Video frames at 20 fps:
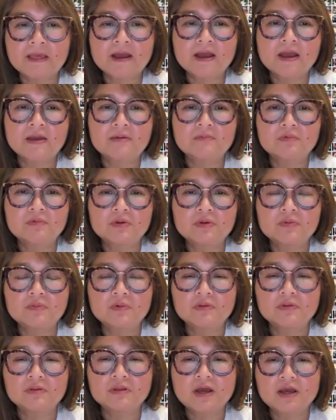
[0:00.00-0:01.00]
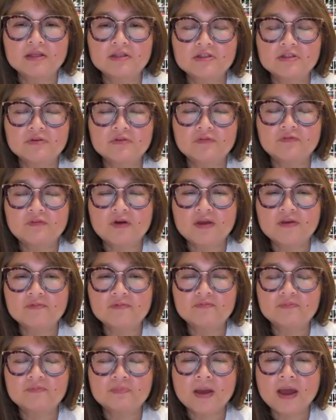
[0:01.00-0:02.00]
and we would like to
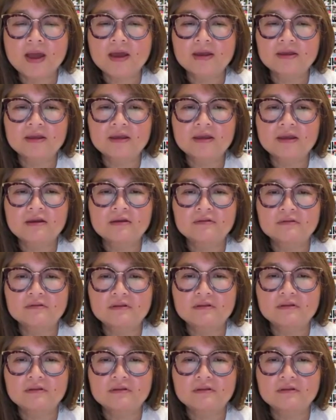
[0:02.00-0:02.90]
fight back and